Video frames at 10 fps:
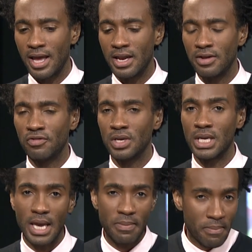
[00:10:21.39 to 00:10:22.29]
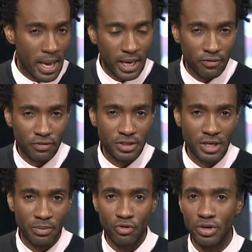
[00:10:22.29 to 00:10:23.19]
And if you can't make it for
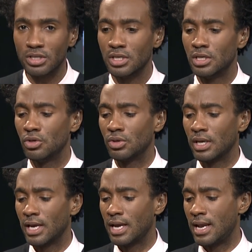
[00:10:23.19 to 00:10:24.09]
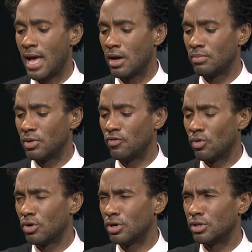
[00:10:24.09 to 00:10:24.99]
some reason, you can get down
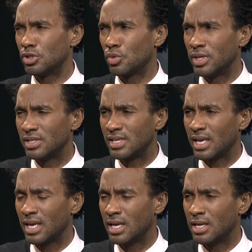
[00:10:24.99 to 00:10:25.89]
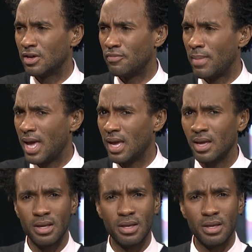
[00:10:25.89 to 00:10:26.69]
before the 22nd of May.